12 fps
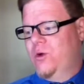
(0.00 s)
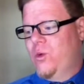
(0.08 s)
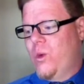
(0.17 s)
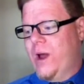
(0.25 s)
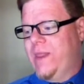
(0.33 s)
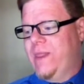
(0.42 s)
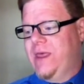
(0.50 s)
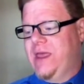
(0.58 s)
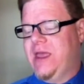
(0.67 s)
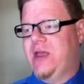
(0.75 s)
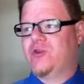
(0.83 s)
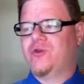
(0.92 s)
when
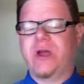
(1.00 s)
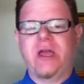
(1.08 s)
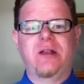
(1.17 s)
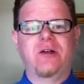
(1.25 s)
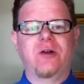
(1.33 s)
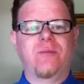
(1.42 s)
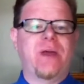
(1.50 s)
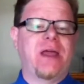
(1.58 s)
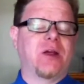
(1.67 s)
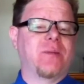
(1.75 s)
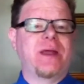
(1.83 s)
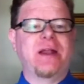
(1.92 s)
the creator may
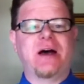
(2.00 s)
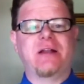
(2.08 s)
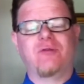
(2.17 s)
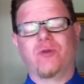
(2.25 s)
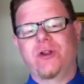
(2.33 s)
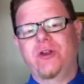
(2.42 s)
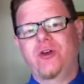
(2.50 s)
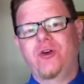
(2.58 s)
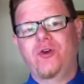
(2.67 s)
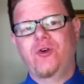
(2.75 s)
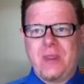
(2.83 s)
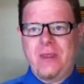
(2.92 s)
or may not have
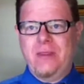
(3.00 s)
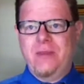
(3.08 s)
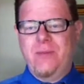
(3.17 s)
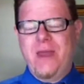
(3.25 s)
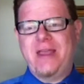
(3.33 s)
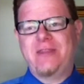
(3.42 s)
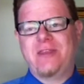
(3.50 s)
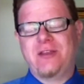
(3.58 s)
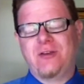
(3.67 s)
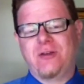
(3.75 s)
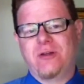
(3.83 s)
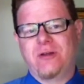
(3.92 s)
renewed. The main
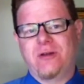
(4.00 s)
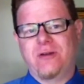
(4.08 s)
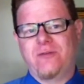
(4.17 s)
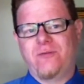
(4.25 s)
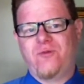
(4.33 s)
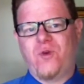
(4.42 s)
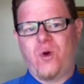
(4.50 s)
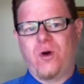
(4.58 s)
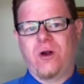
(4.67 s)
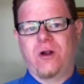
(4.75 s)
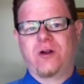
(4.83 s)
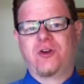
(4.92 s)
thing
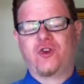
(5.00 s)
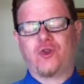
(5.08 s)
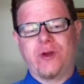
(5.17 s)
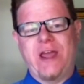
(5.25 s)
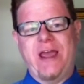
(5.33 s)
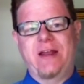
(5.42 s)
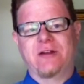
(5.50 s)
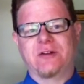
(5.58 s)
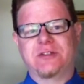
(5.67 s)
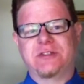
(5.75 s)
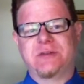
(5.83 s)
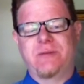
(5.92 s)
for
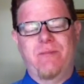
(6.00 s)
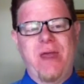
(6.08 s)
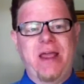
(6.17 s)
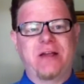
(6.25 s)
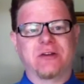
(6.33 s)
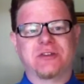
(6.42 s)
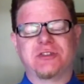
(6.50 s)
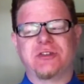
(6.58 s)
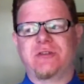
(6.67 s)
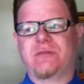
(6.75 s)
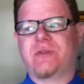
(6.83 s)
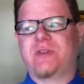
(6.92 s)
creators and makers to
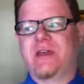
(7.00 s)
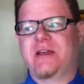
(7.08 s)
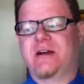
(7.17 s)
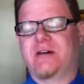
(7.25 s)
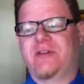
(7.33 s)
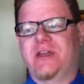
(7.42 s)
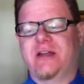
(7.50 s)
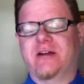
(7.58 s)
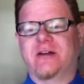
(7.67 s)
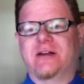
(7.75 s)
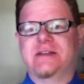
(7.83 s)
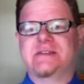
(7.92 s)
think of
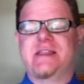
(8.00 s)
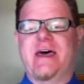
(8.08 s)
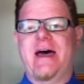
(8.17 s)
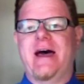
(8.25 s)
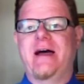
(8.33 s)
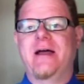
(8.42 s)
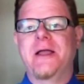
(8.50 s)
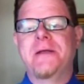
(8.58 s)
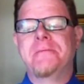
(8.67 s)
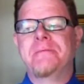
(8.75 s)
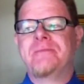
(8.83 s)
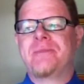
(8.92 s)
here is that
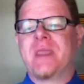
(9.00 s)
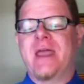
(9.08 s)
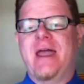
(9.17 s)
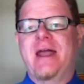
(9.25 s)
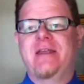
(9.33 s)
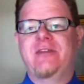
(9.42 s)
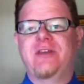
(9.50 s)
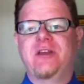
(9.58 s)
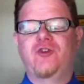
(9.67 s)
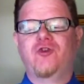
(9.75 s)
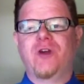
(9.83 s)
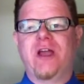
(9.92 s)
anything
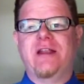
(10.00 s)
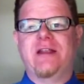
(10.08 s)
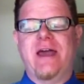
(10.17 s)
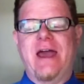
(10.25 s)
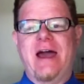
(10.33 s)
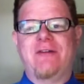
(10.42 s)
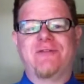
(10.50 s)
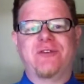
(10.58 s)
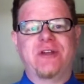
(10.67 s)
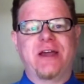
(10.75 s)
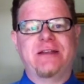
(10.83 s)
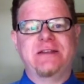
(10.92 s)
created after
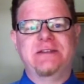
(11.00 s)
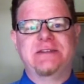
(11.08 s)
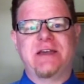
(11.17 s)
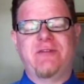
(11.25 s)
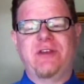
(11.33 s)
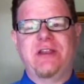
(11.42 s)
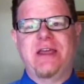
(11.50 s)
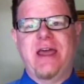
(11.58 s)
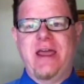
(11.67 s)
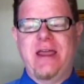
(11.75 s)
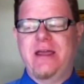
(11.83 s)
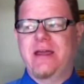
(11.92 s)

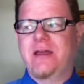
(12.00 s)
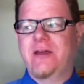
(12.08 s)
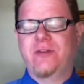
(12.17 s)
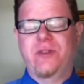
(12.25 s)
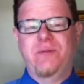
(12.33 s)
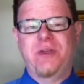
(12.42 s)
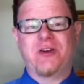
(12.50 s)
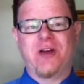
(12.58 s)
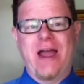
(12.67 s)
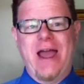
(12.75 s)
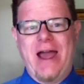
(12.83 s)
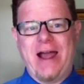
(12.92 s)
1978, the
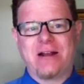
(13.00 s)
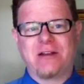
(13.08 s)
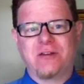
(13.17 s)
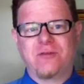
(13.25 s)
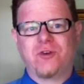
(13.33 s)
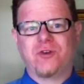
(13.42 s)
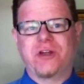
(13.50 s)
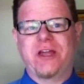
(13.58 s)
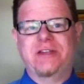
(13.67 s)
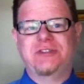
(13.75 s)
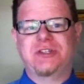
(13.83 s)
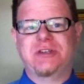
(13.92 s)
mere act of
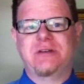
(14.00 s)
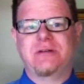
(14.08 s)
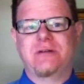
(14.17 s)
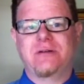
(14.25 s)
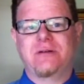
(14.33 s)
creation